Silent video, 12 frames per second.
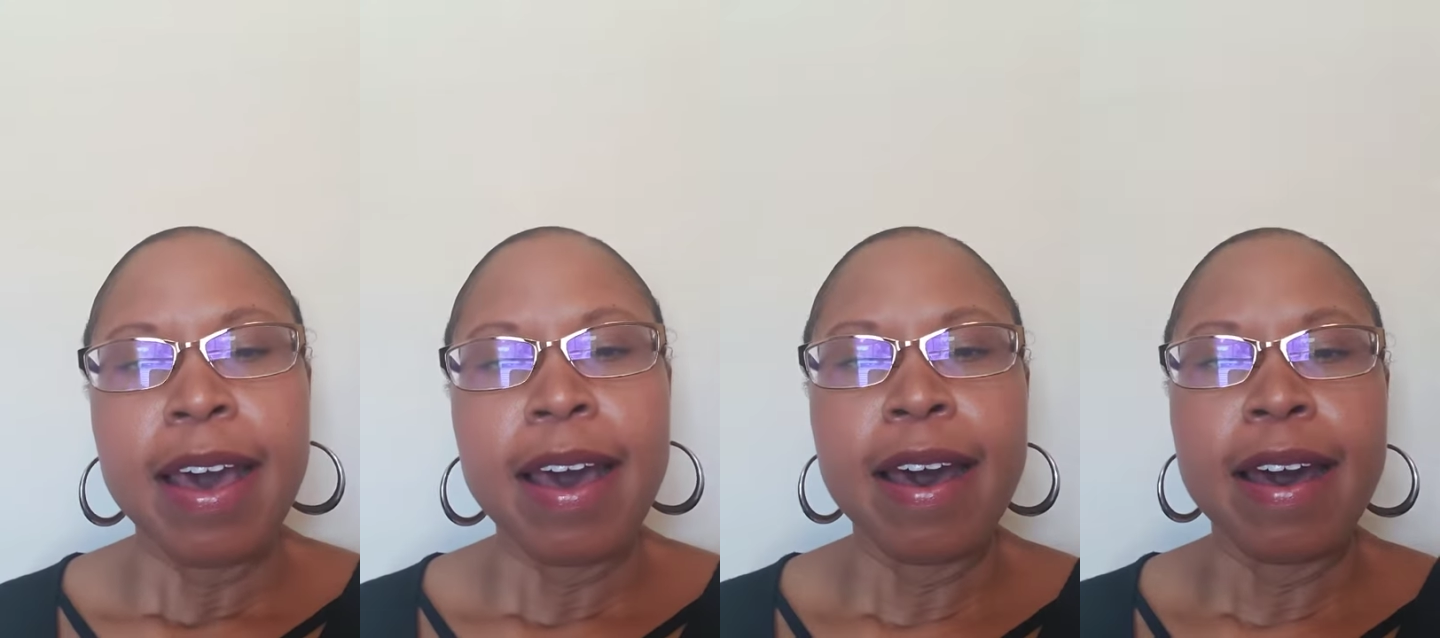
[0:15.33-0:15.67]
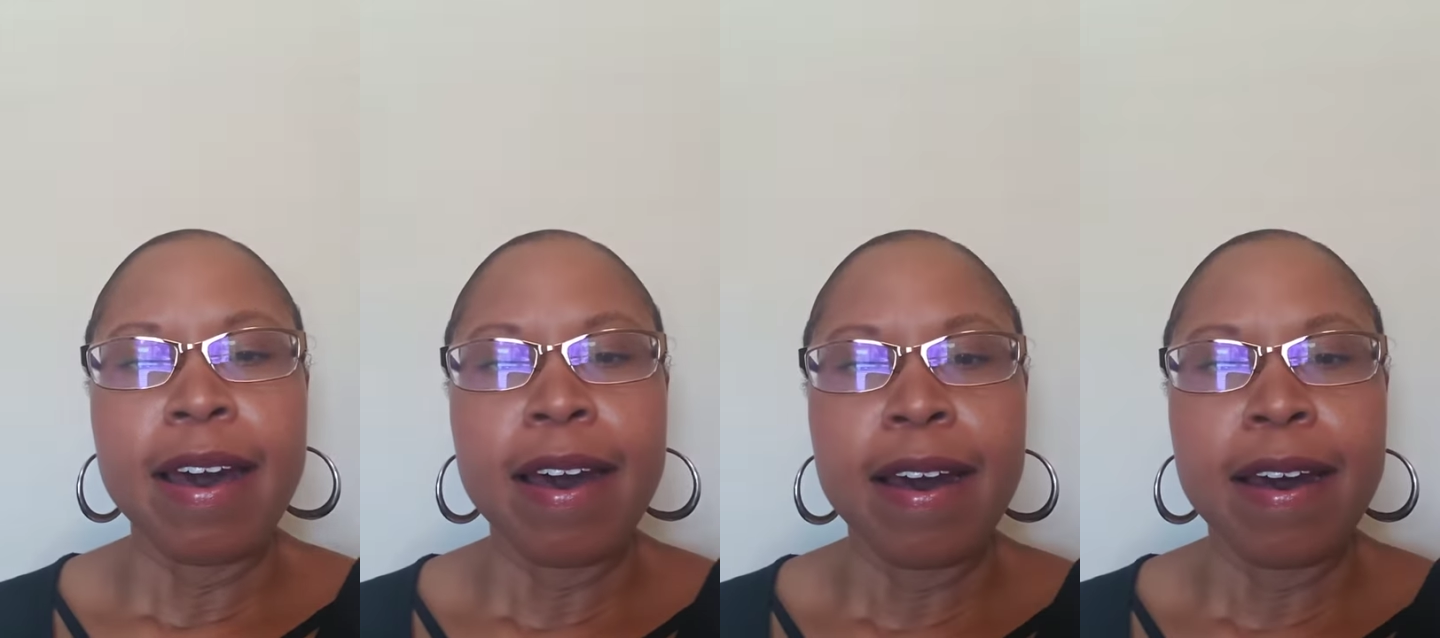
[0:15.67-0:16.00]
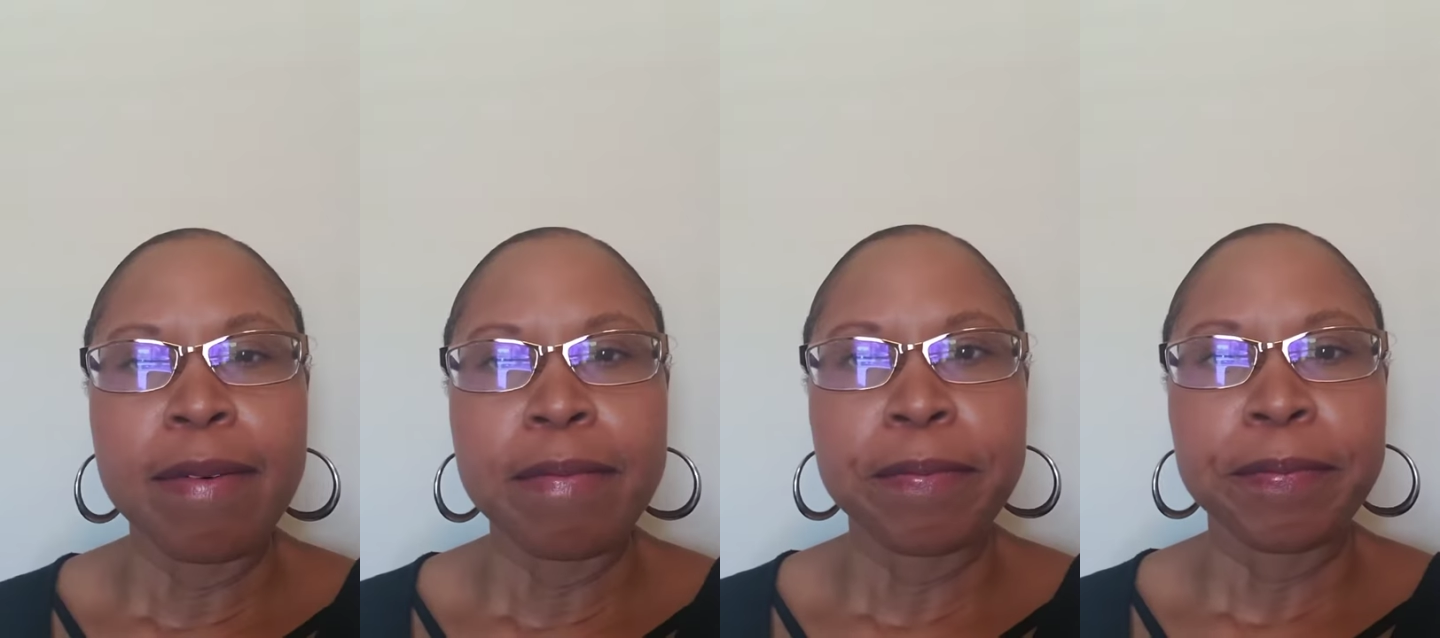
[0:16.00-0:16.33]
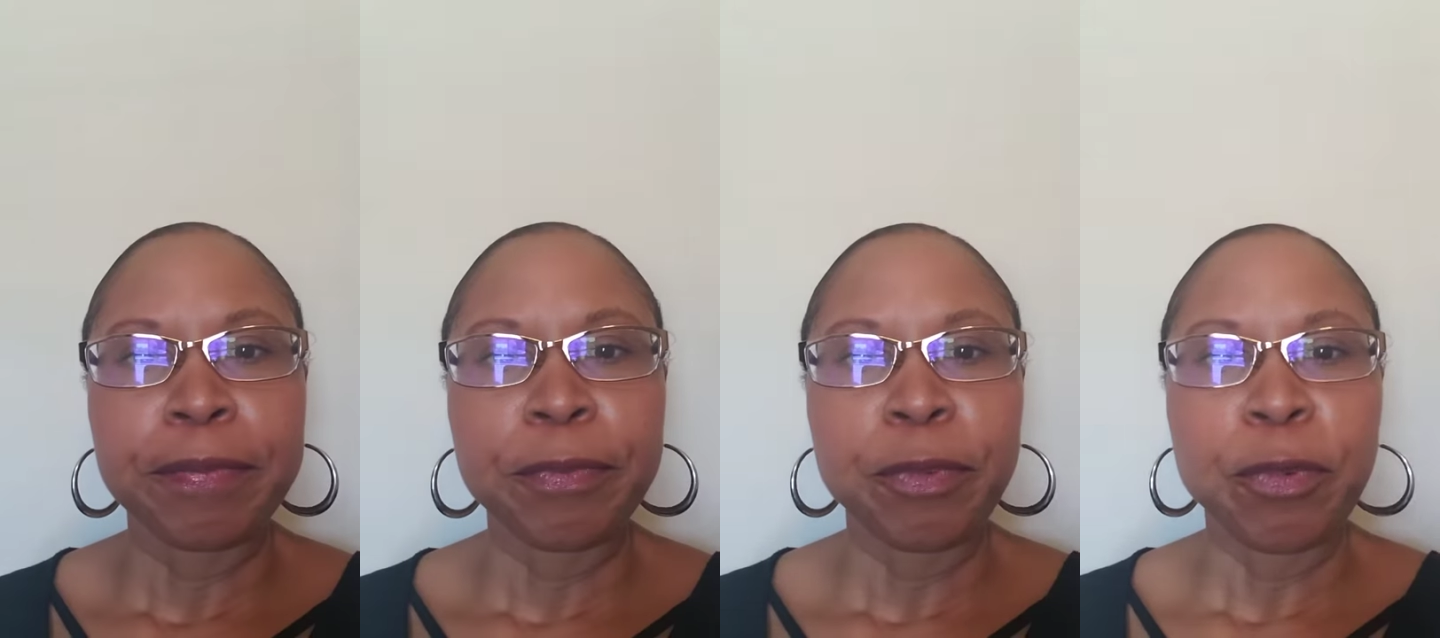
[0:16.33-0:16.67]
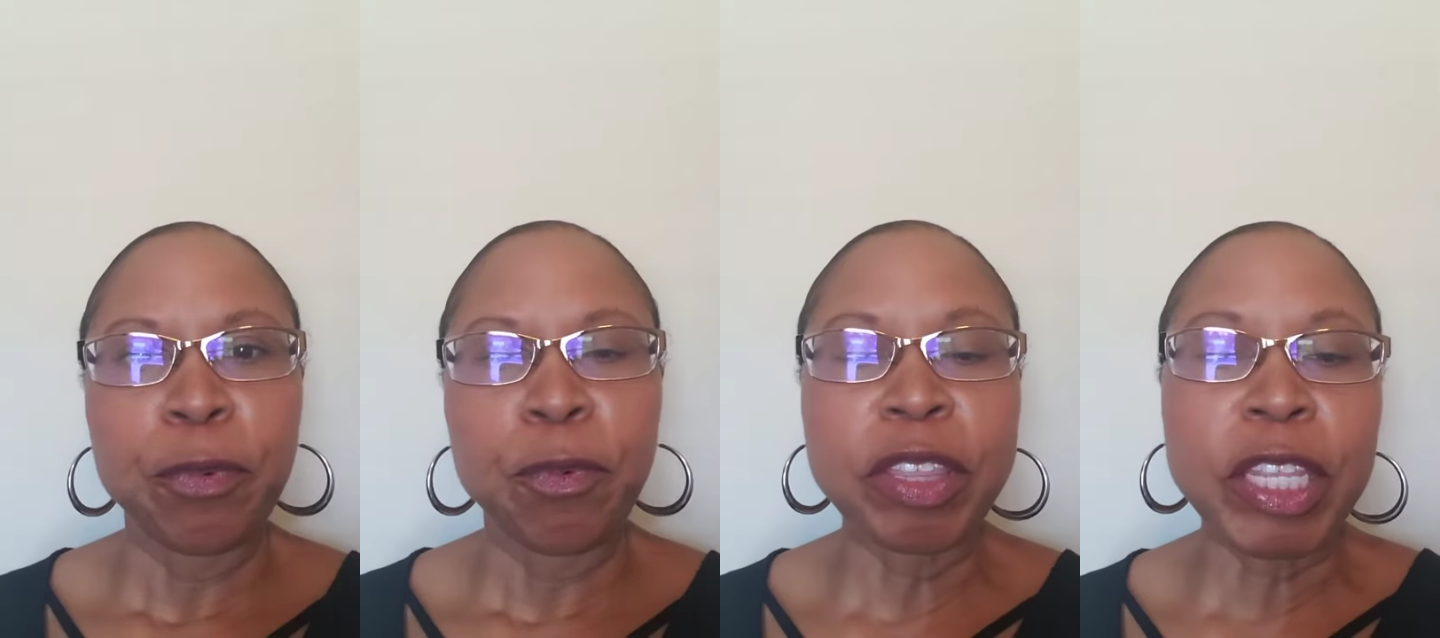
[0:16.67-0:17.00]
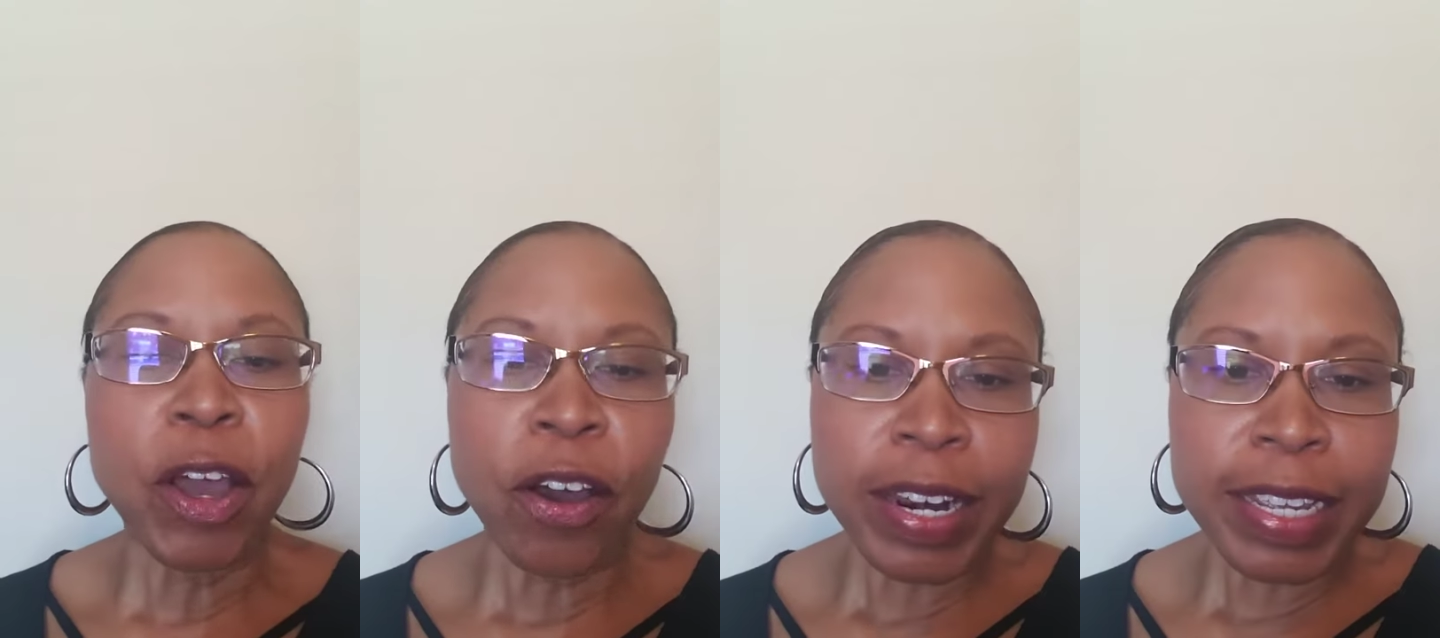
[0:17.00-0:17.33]
um, with
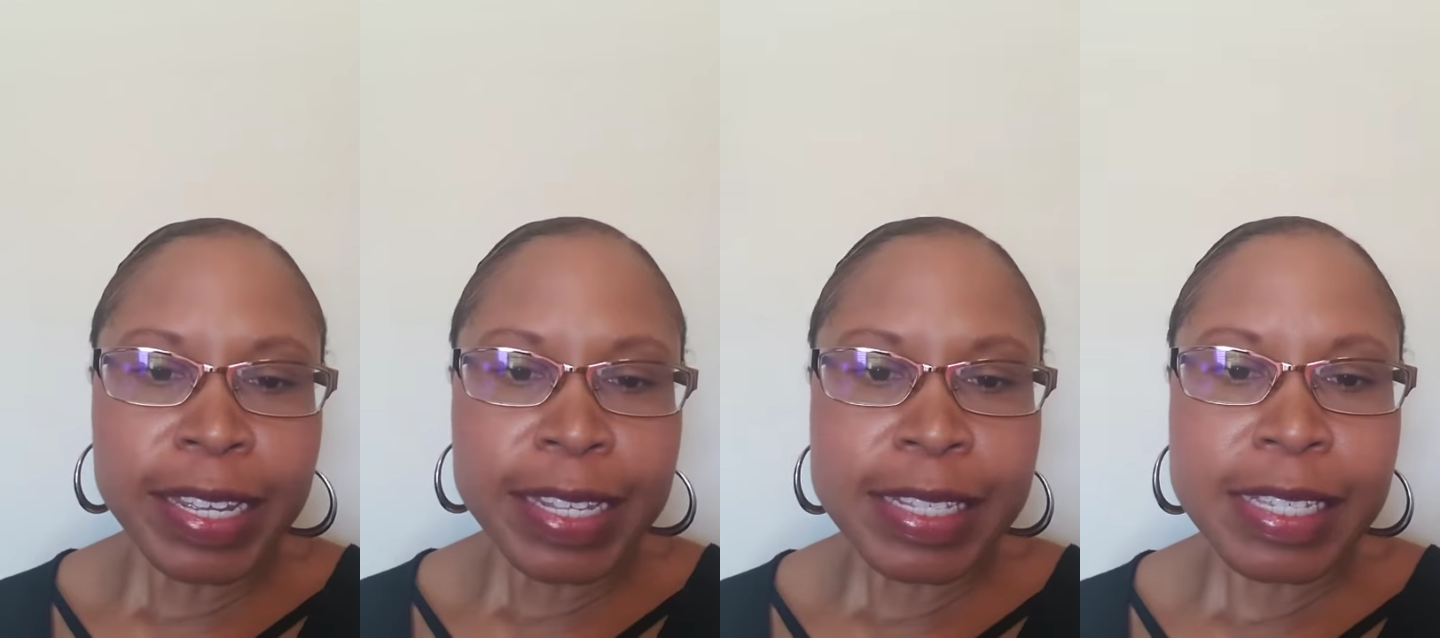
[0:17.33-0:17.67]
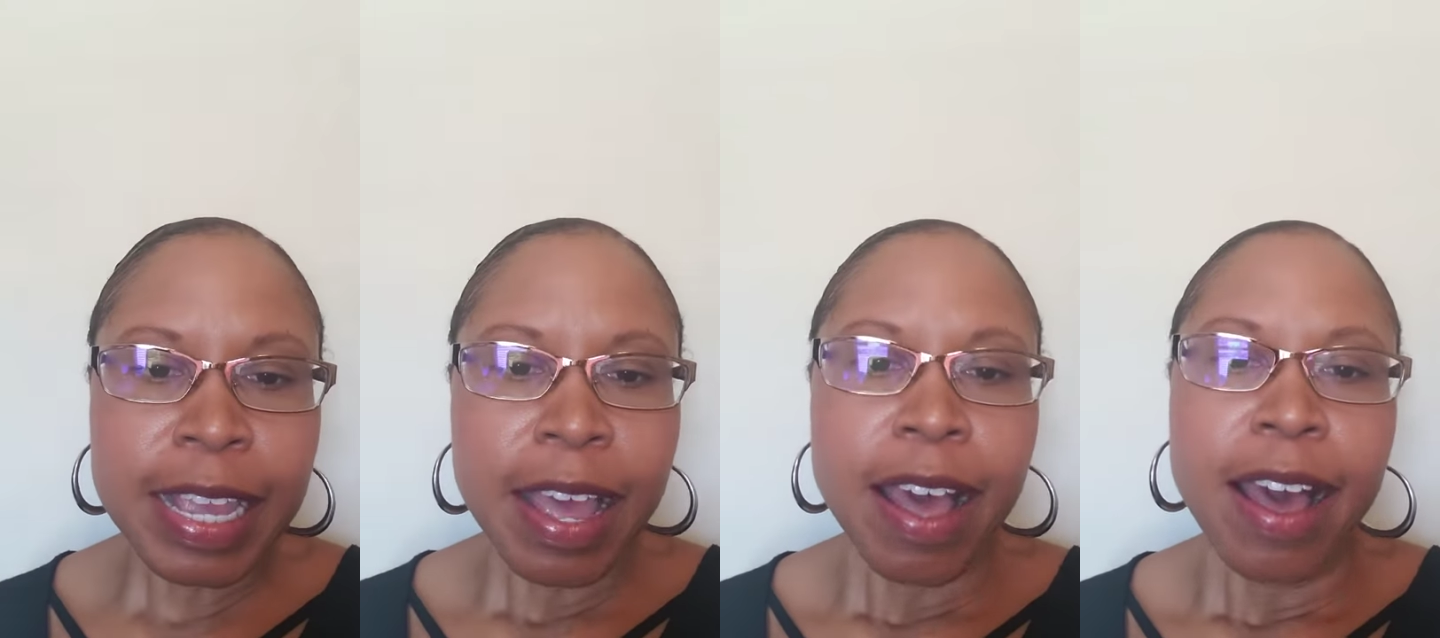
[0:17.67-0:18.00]
the audience.